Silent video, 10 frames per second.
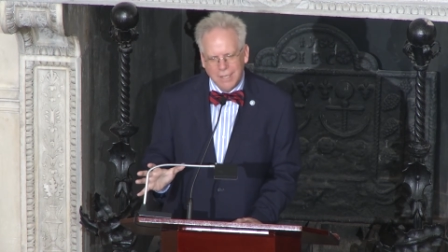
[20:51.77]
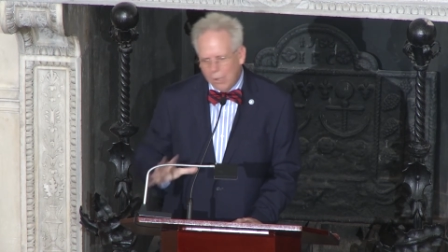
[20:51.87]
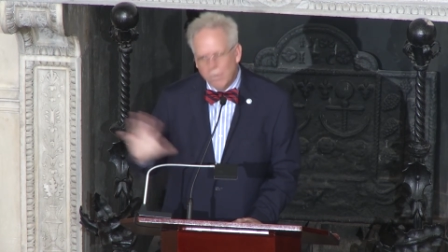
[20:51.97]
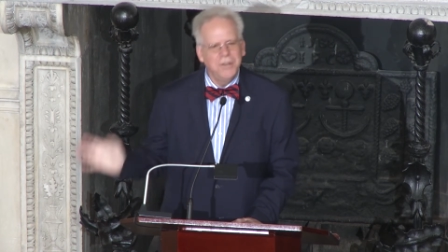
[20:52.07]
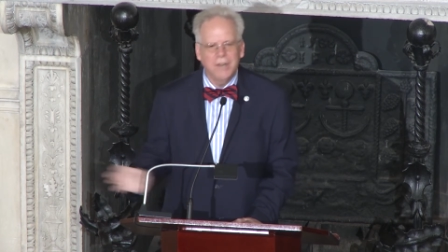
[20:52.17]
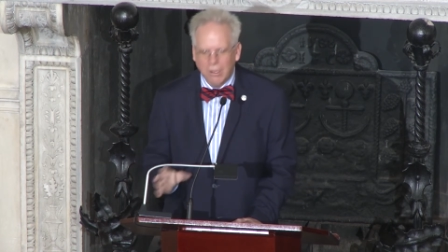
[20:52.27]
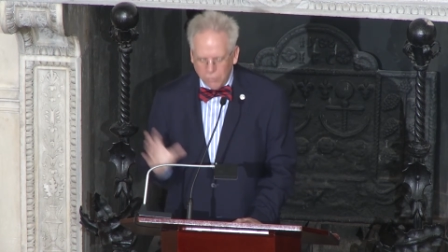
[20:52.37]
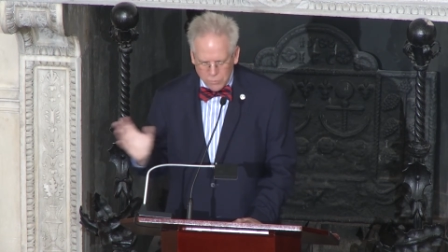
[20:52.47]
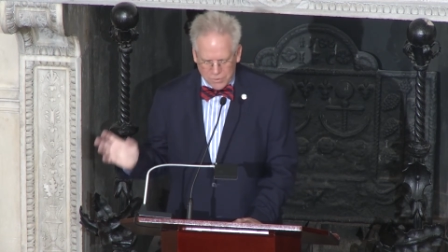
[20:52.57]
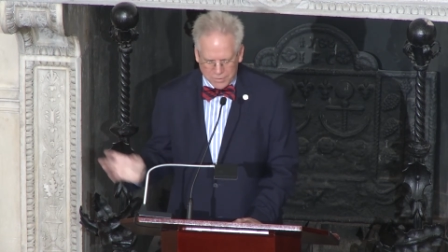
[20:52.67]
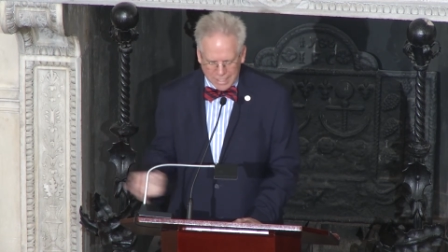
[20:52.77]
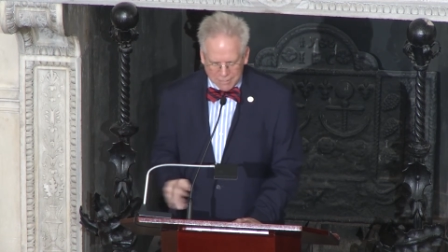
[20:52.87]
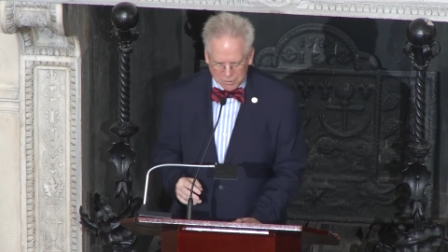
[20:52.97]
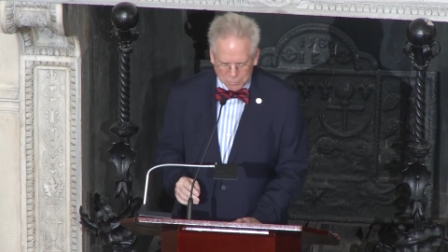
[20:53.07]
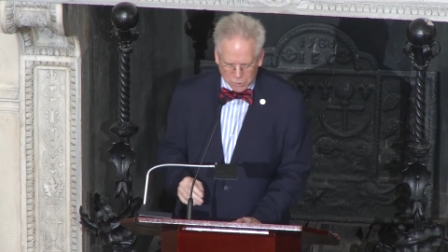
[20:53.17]
I wonder how Luther
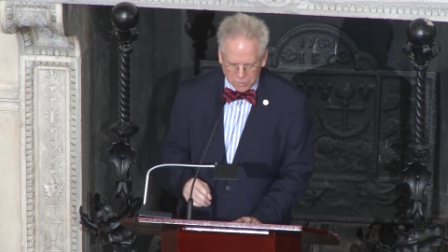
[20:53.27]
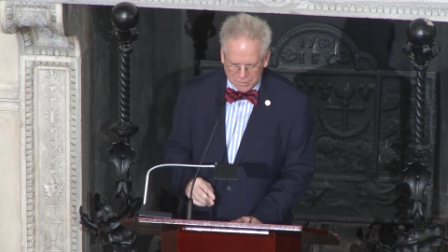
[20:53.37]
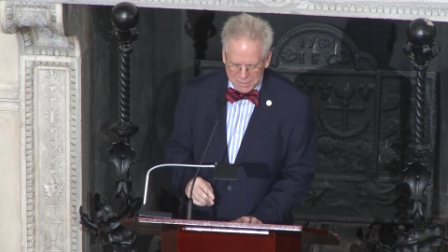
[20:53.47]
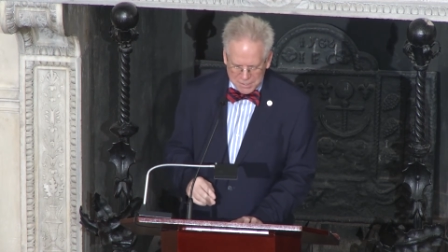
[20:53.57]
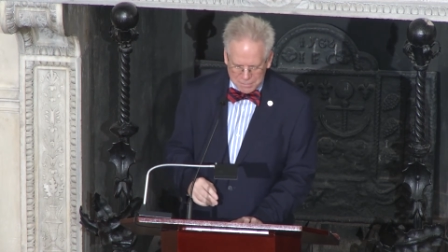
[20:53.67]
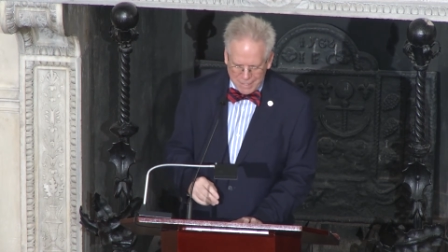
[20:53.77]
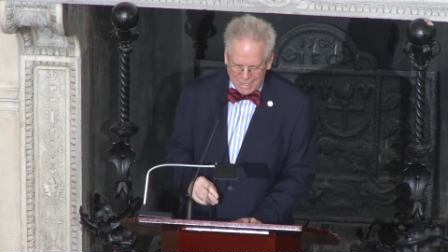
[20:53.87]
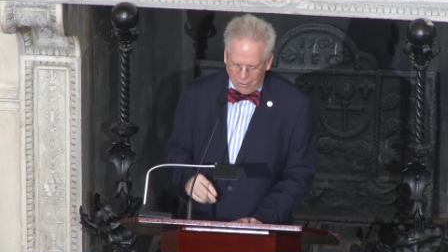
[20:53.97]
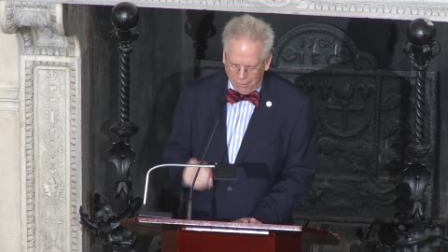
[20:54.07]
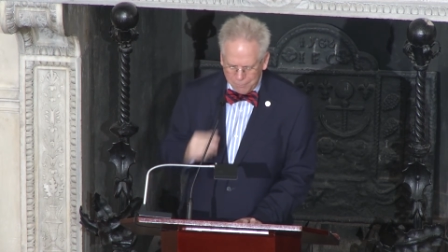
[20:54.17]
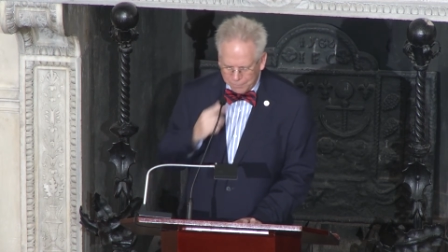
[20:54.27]
ever broke the spell.